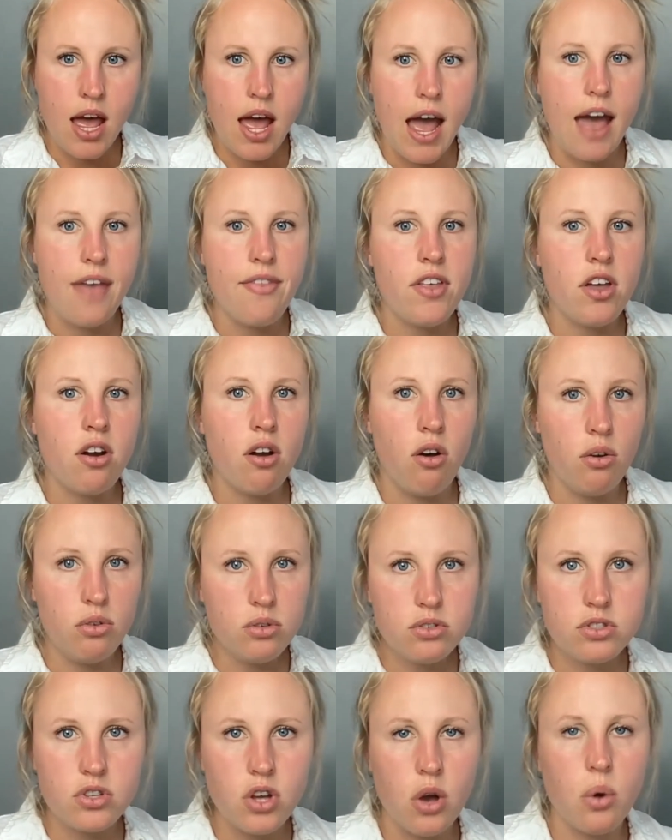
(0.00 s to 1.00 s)
And then
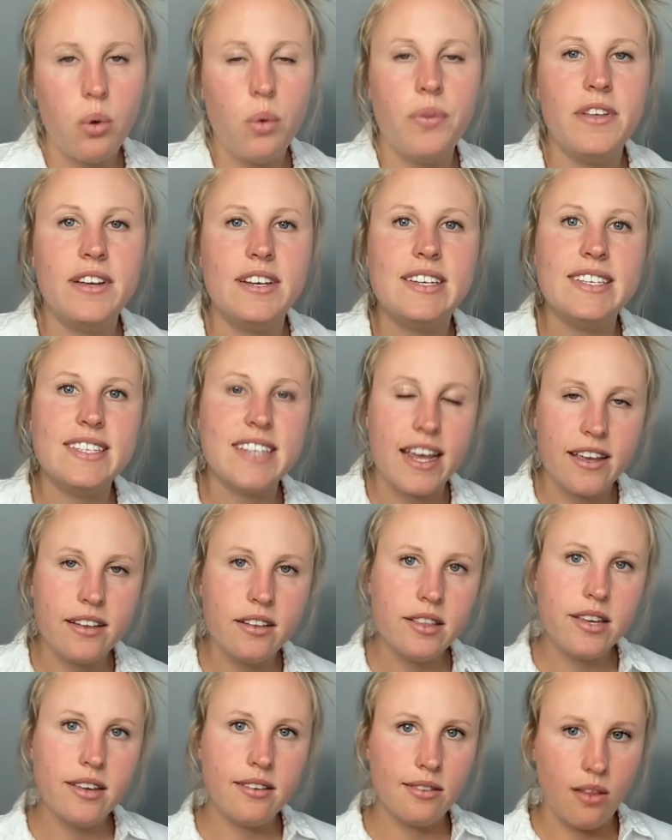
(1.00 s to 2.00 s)
also the
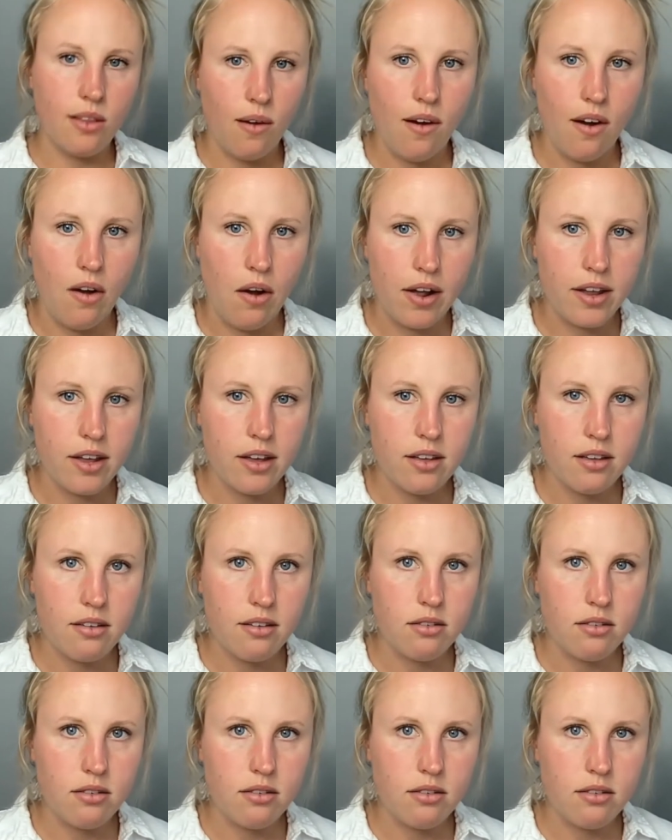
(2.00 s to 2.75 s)
daily log.